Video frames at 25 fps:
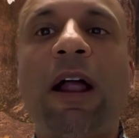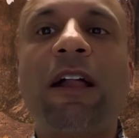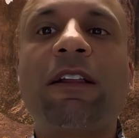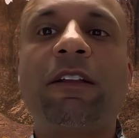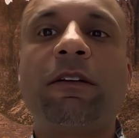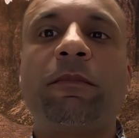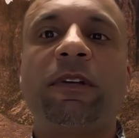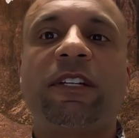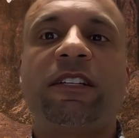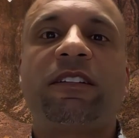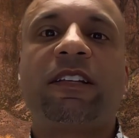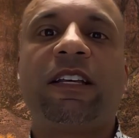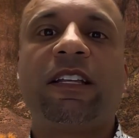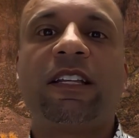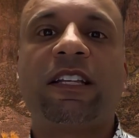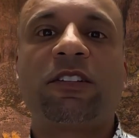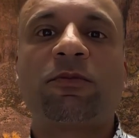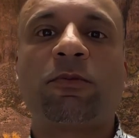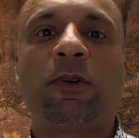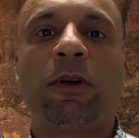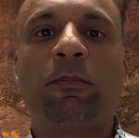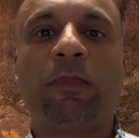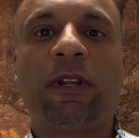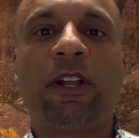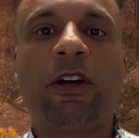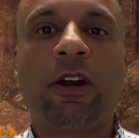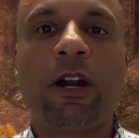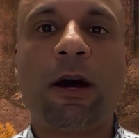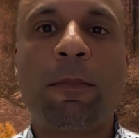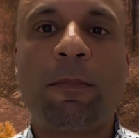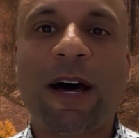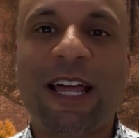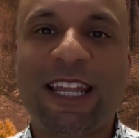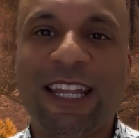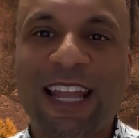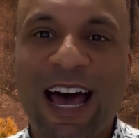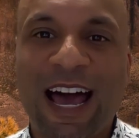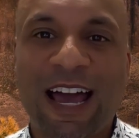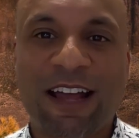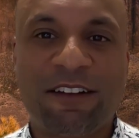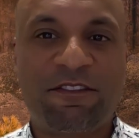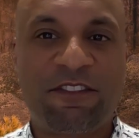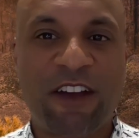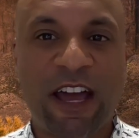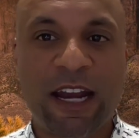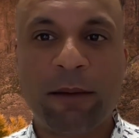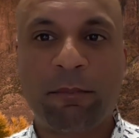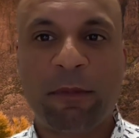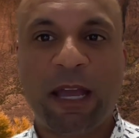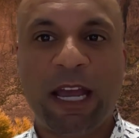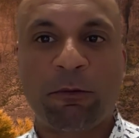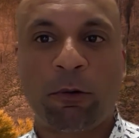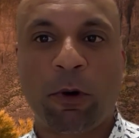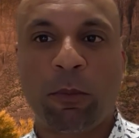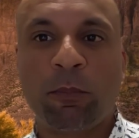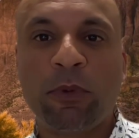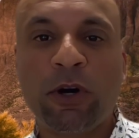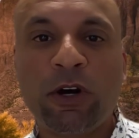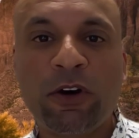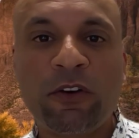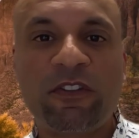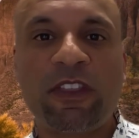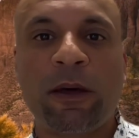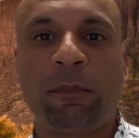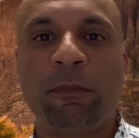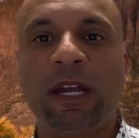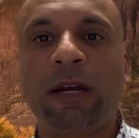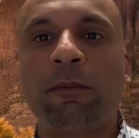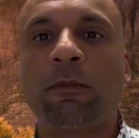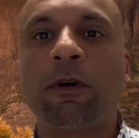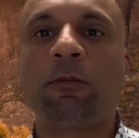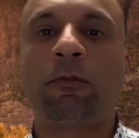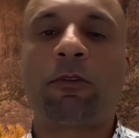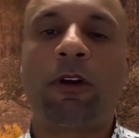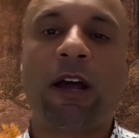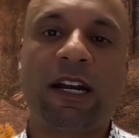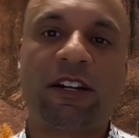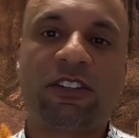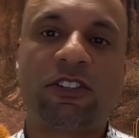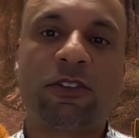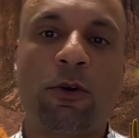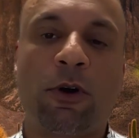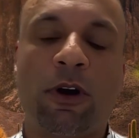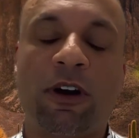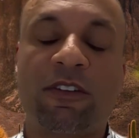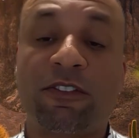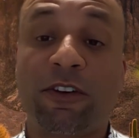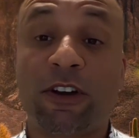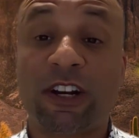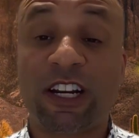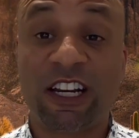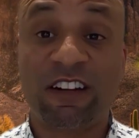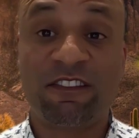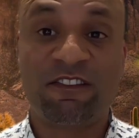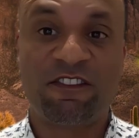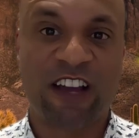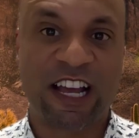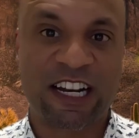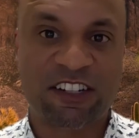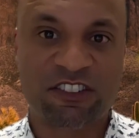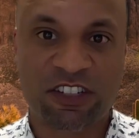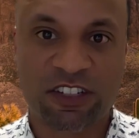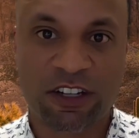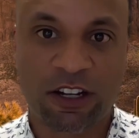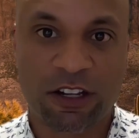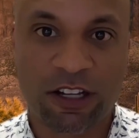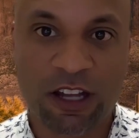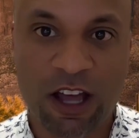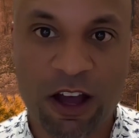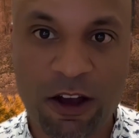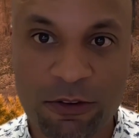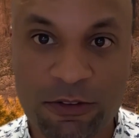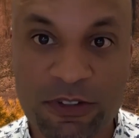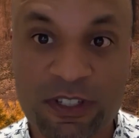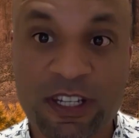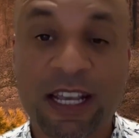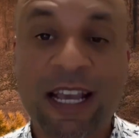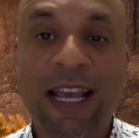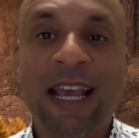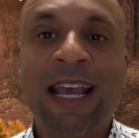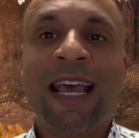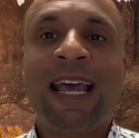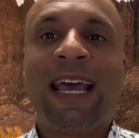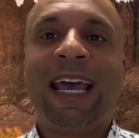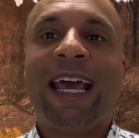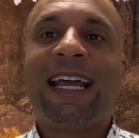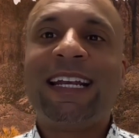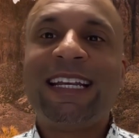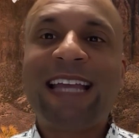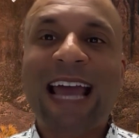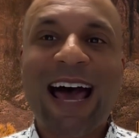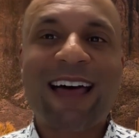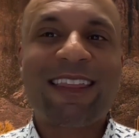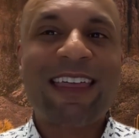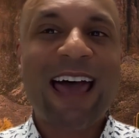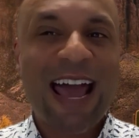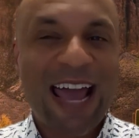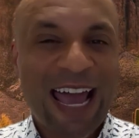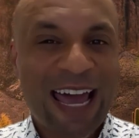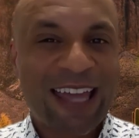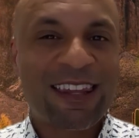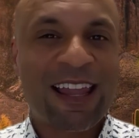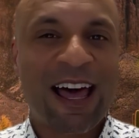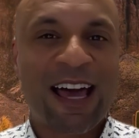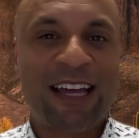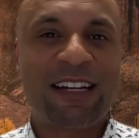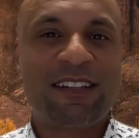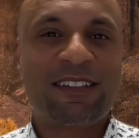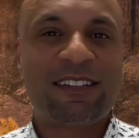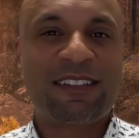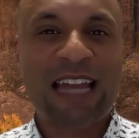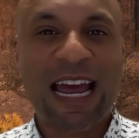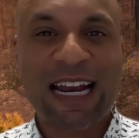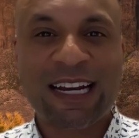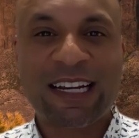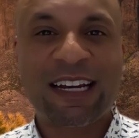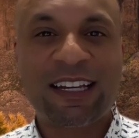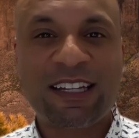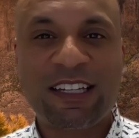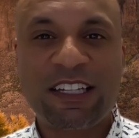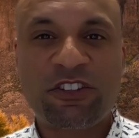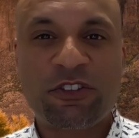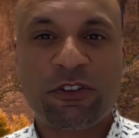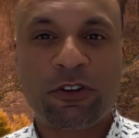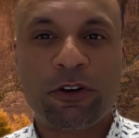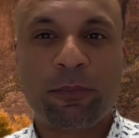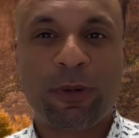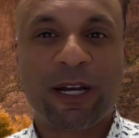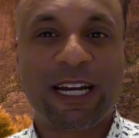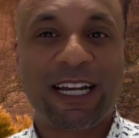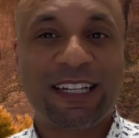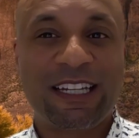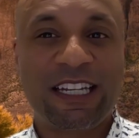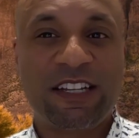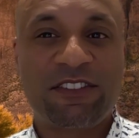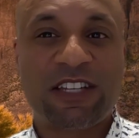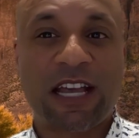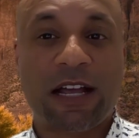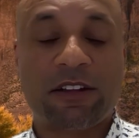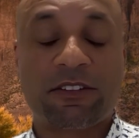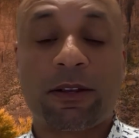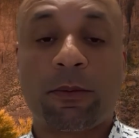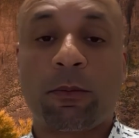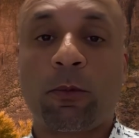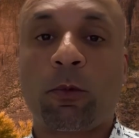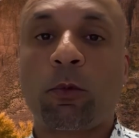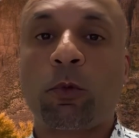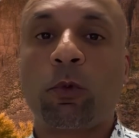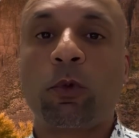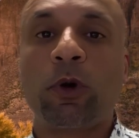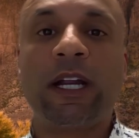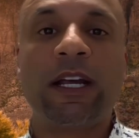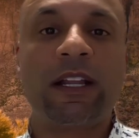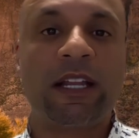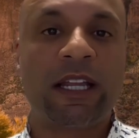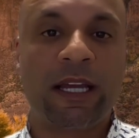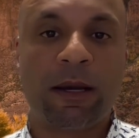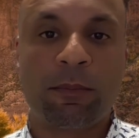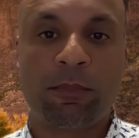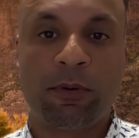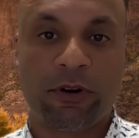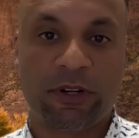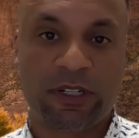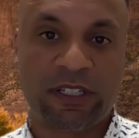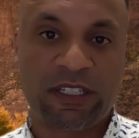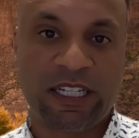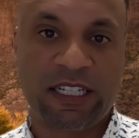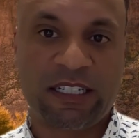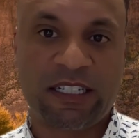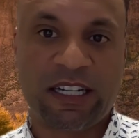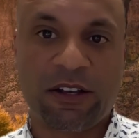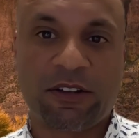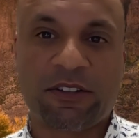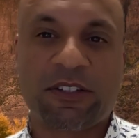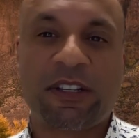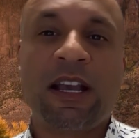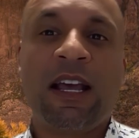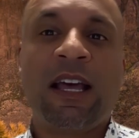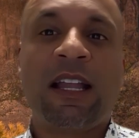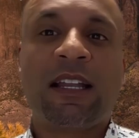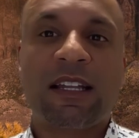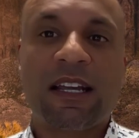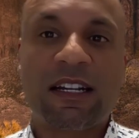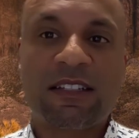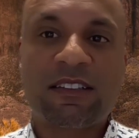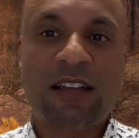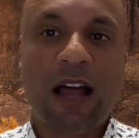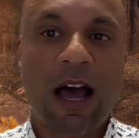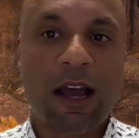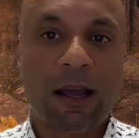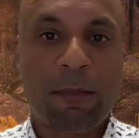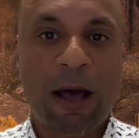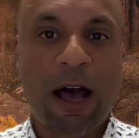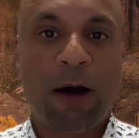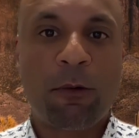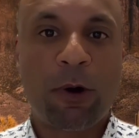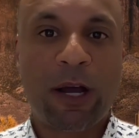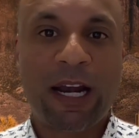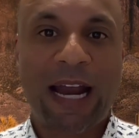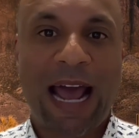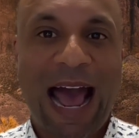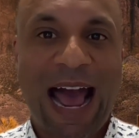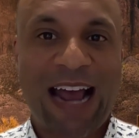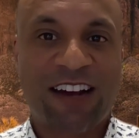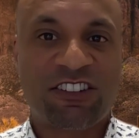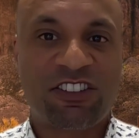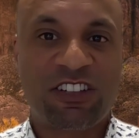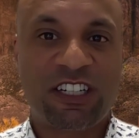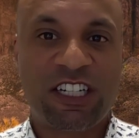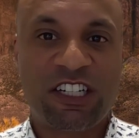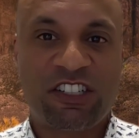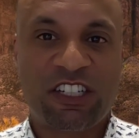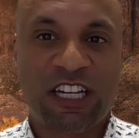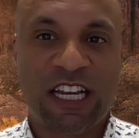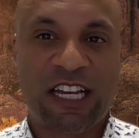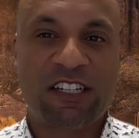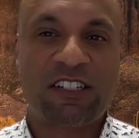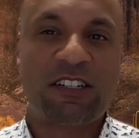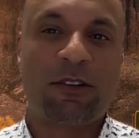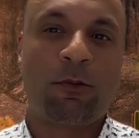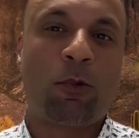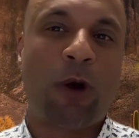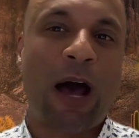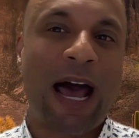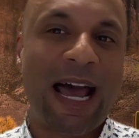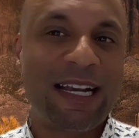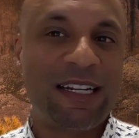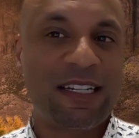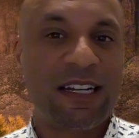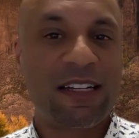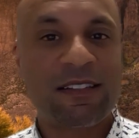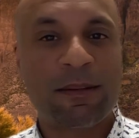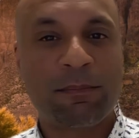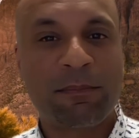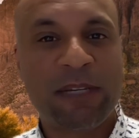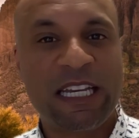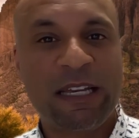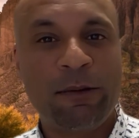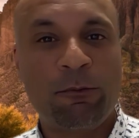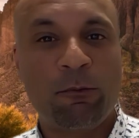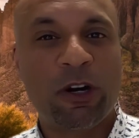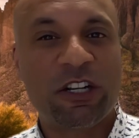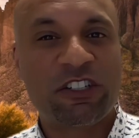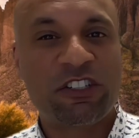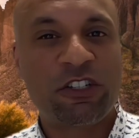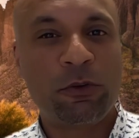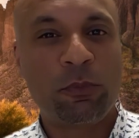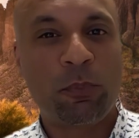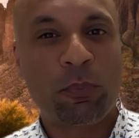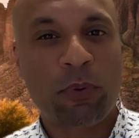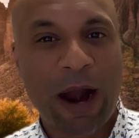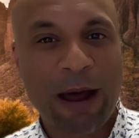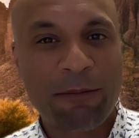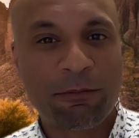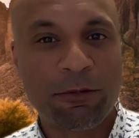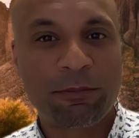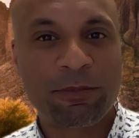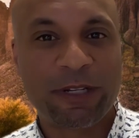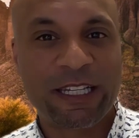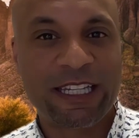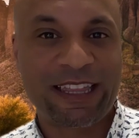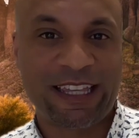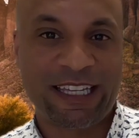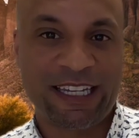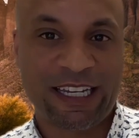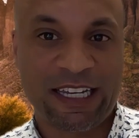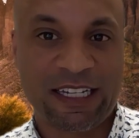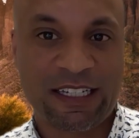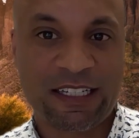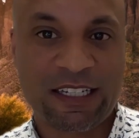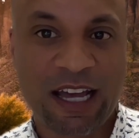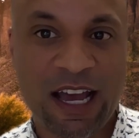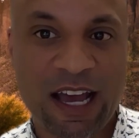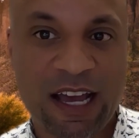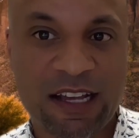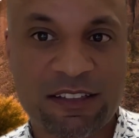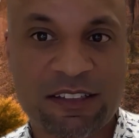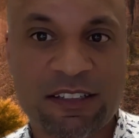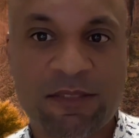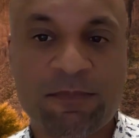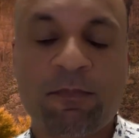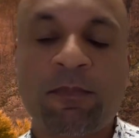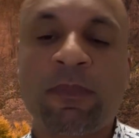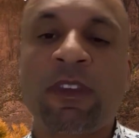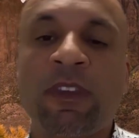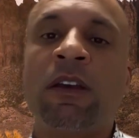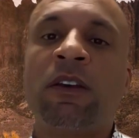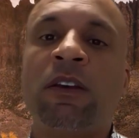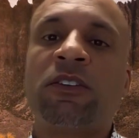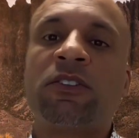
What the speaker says: Probably been seeing this one blown up online. Fannie Mae removed the minimum credit score for conventional loans. And yeah, that headline is technically true, but it leaves out some really important details. Let's talk about what actually changed and why it doesn't mean what you probably think it does.